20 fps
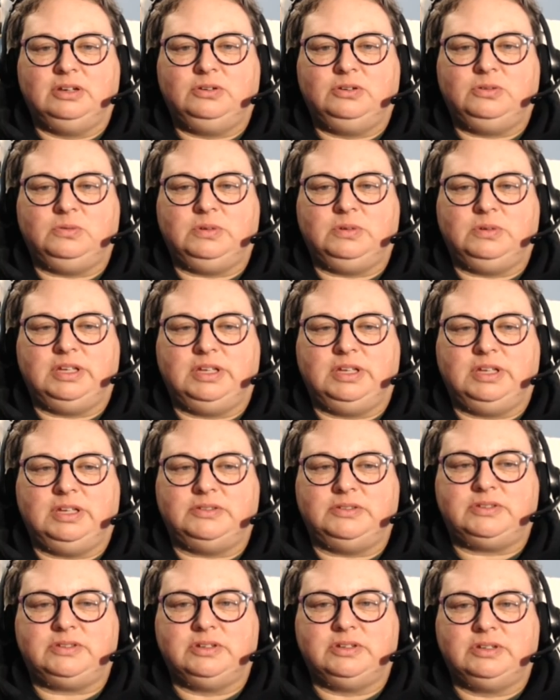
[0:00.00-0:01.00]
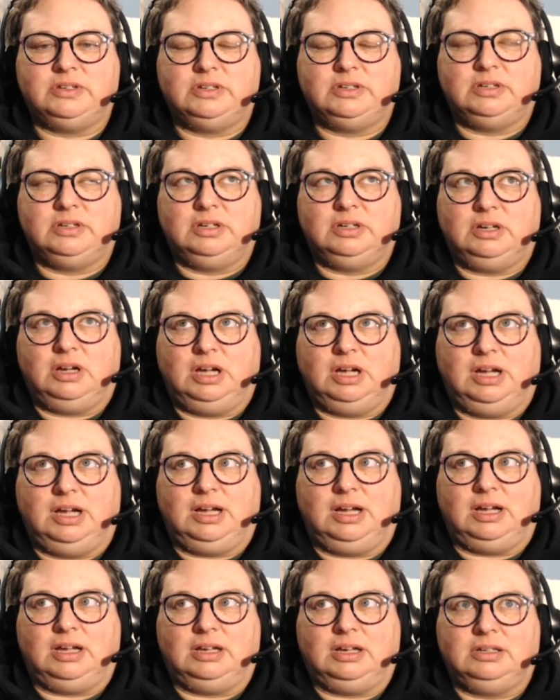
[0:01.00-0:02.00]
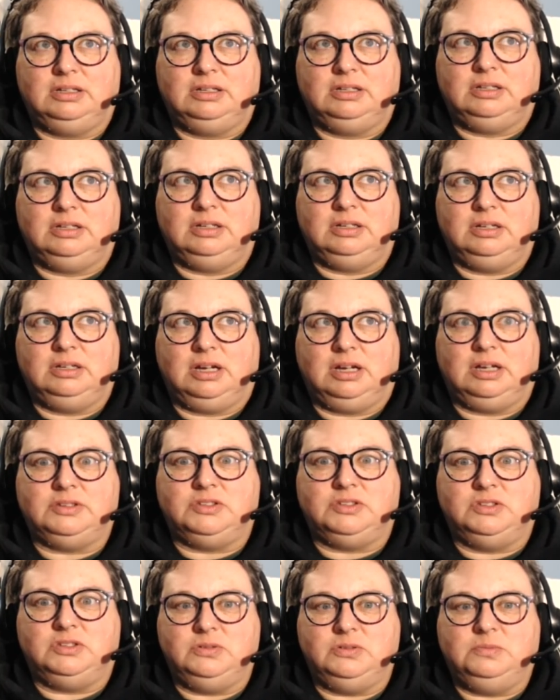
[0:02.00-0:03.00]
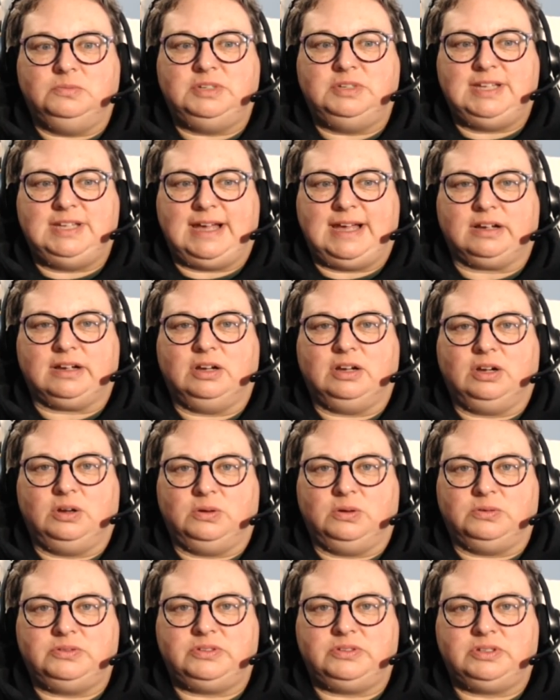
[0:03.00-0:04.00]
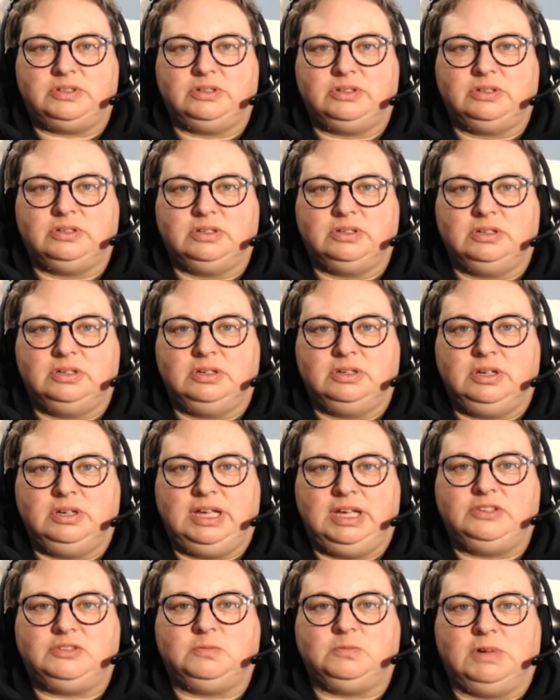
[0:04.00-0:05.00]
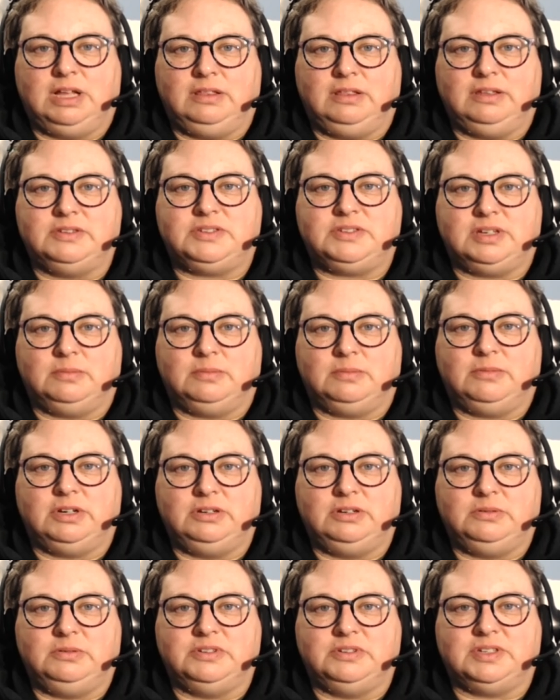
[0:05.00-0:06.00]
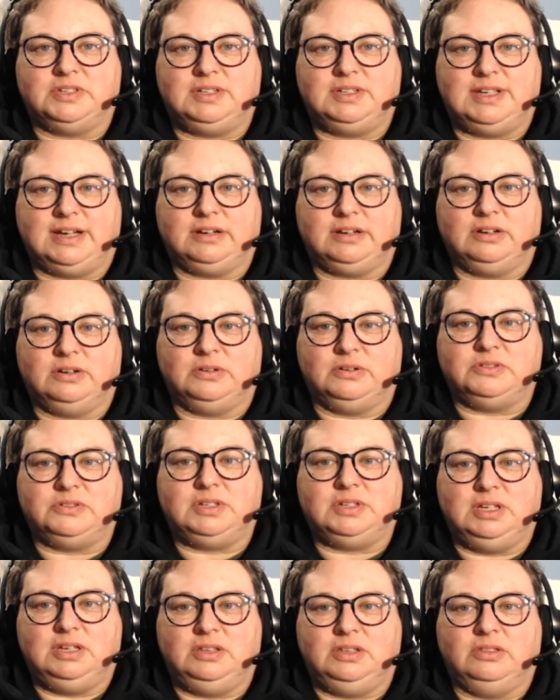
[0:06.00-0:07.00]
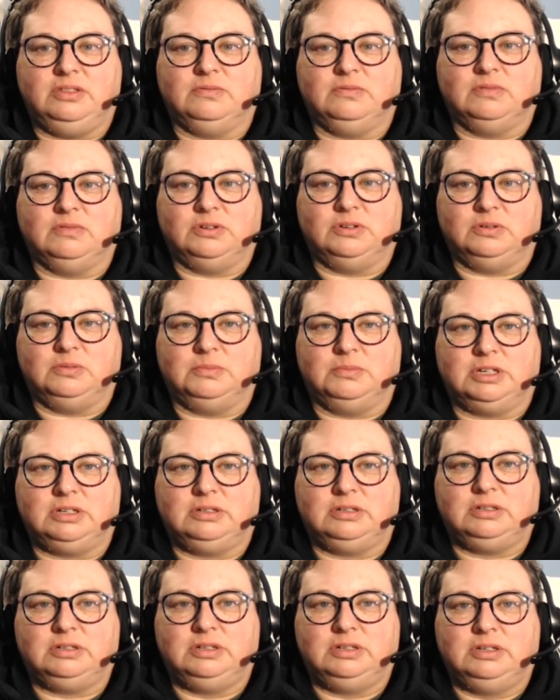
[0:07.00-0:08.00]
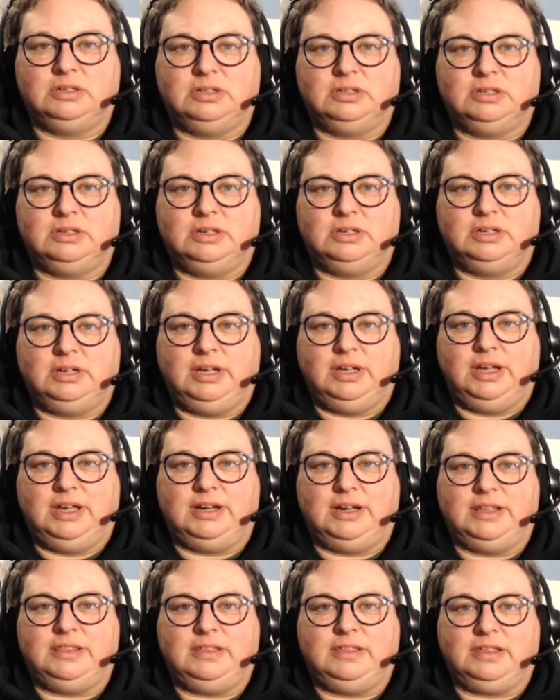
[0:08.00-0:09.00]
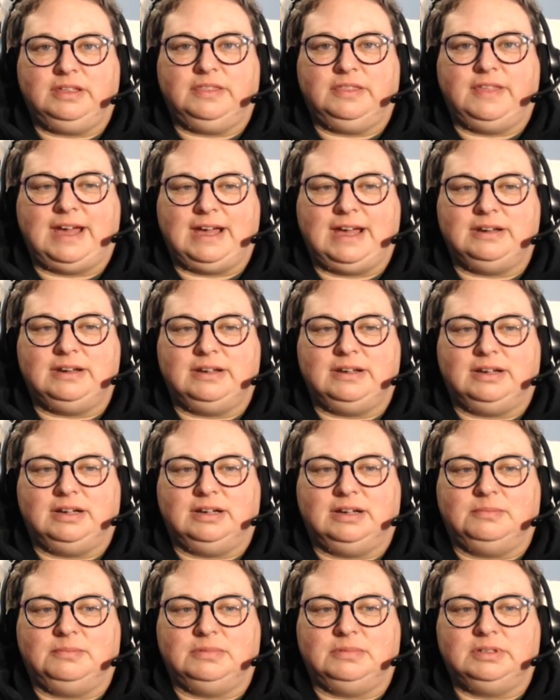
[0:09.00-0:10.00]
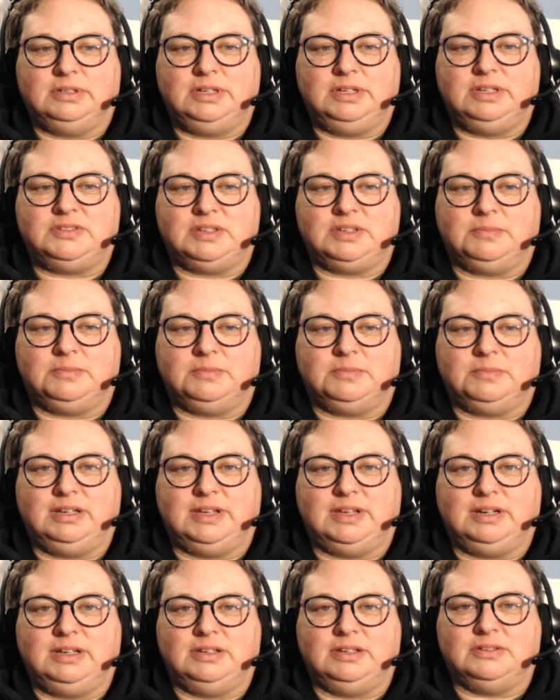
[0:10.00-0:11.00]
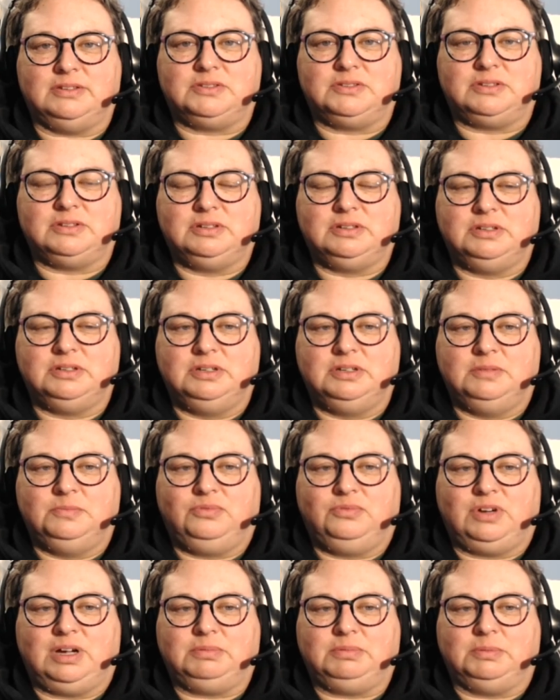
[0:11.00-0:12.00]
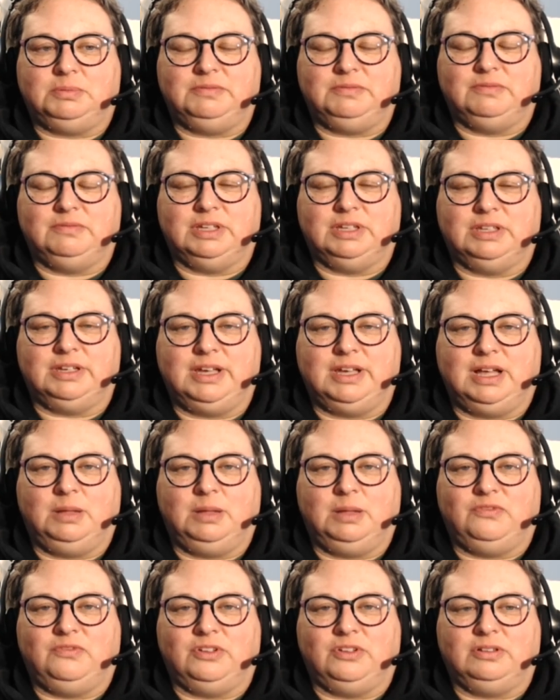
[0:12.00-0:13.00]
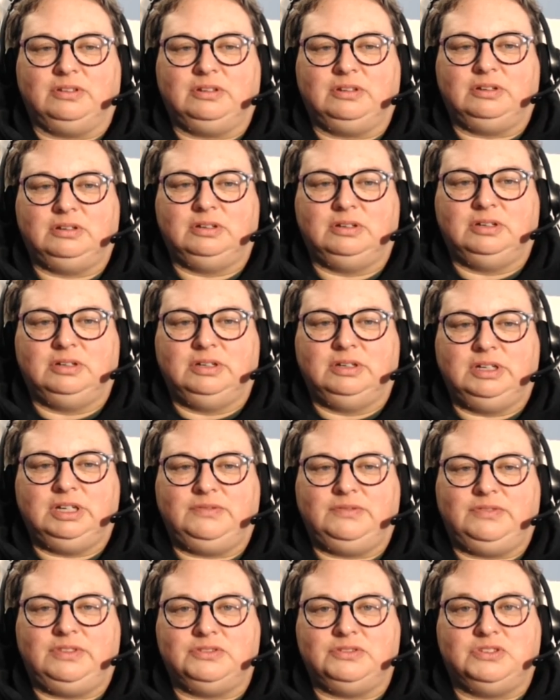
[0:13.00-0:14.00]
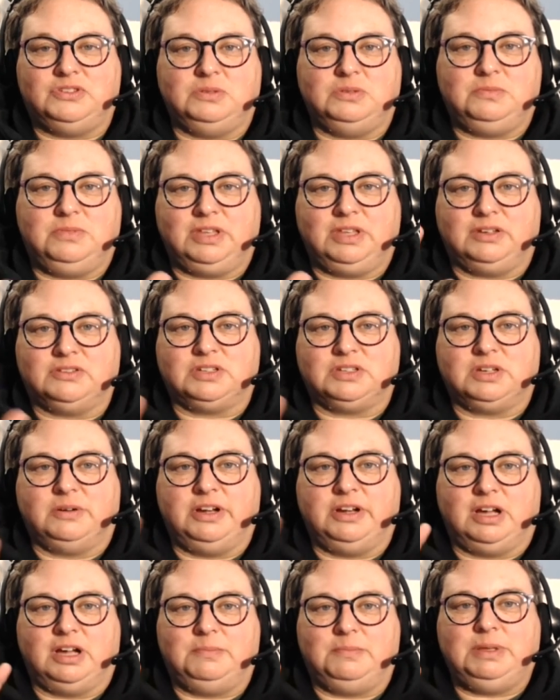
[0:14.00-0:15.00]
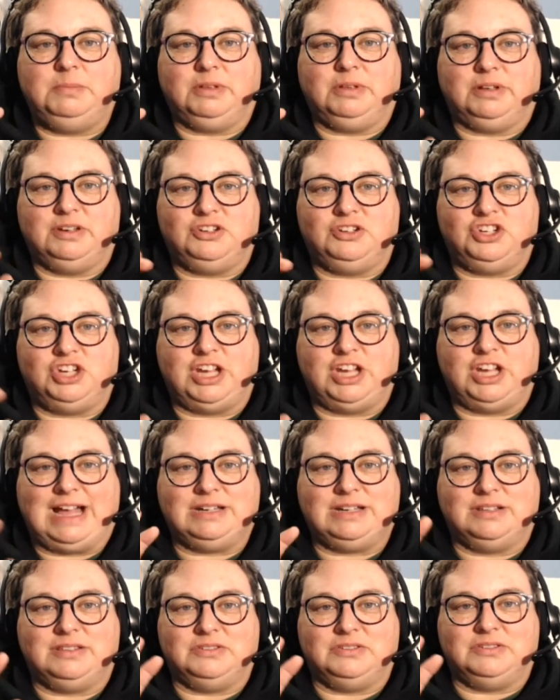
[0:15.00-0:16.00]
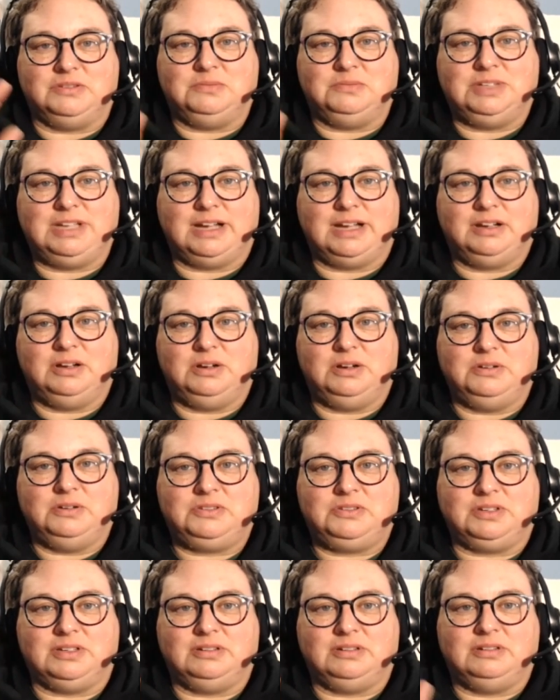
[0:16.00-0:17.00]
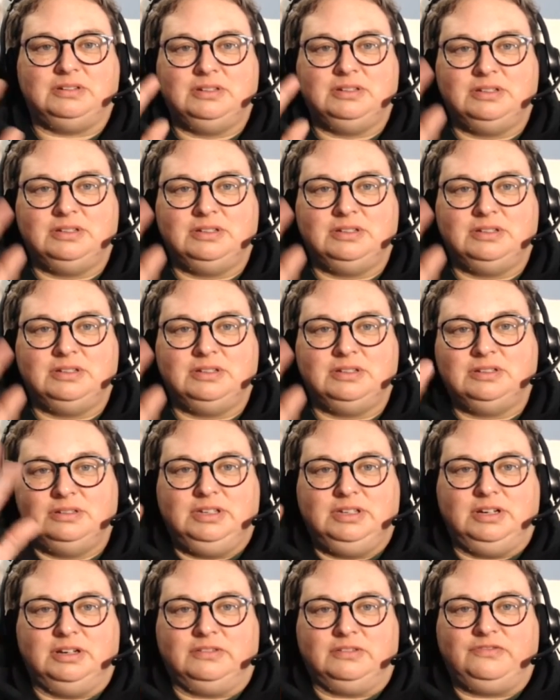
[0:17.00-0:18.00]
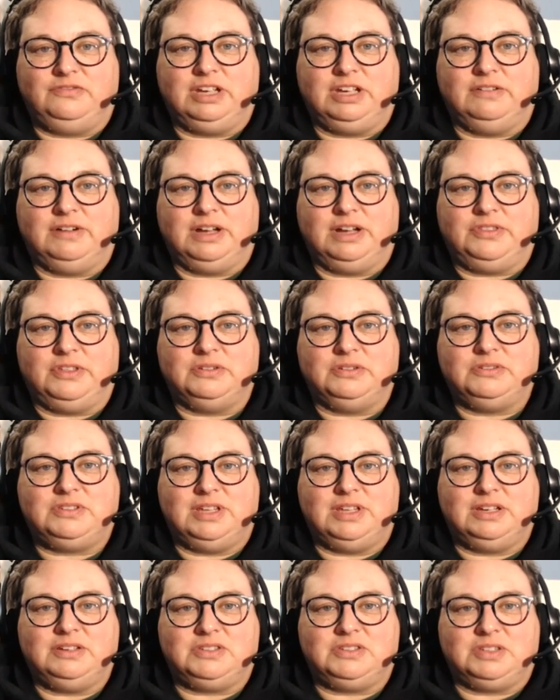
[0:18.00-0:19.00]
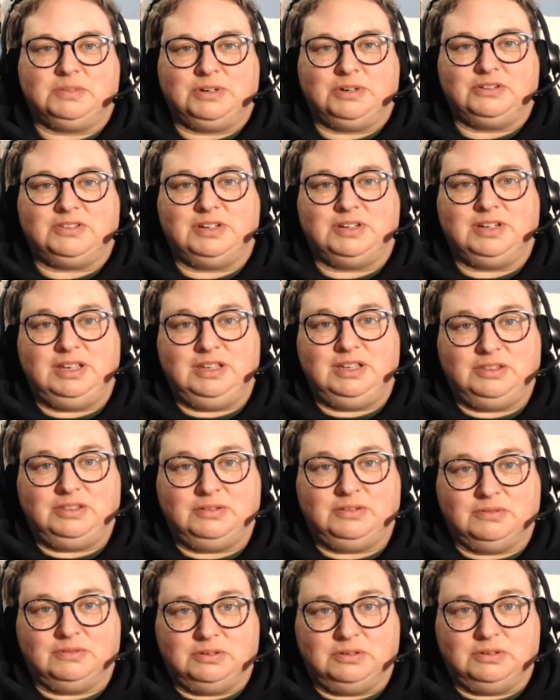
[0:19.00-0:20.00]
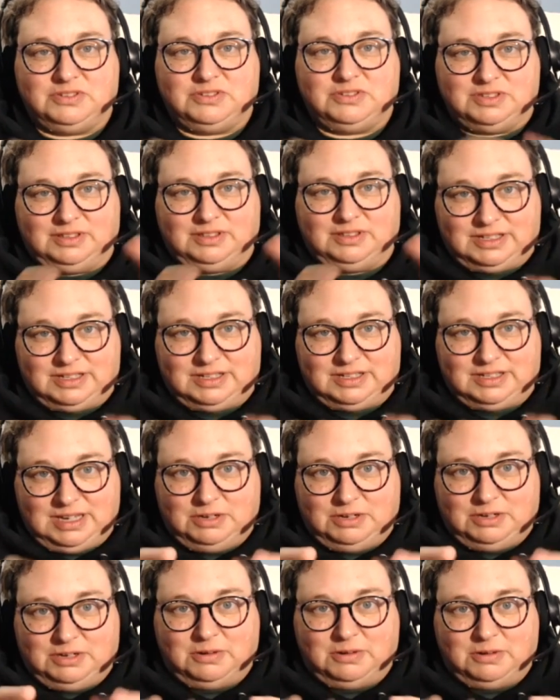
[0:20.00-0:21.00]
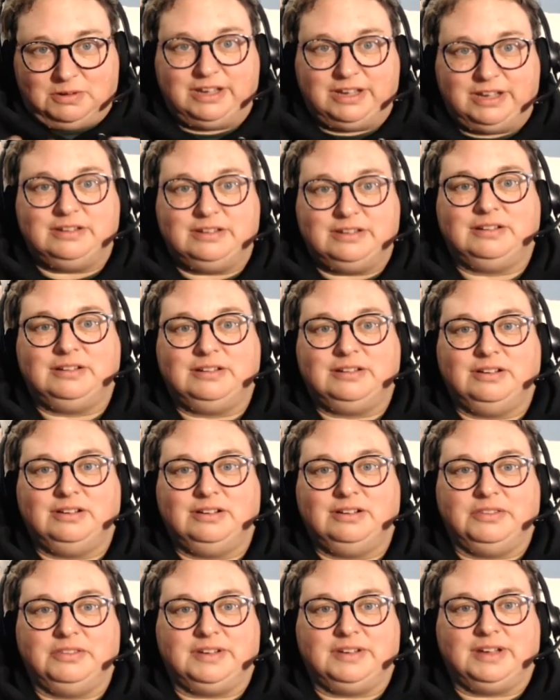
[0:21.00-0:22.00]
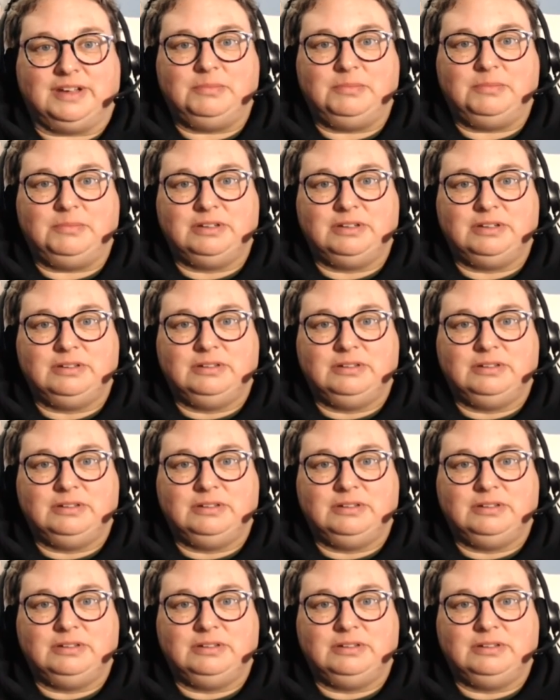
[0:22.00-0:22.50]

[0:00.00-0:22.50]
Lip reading: who is a Zoom tech host, as well as someone who is a tech host in the room. And I think that is something that is probably really helpful. If there's Zoom things going on, people can chat to the Zoom tech host and, figure out those things. The person in the room isn't like typing away all the time.